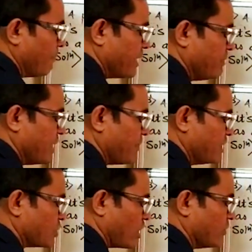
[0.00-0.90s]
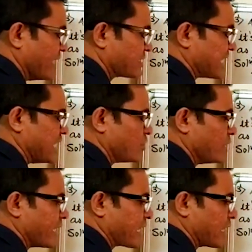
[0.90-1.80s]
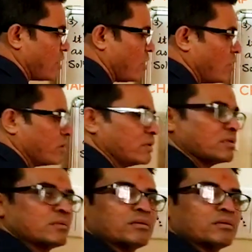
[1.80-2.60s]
premium is always calculated on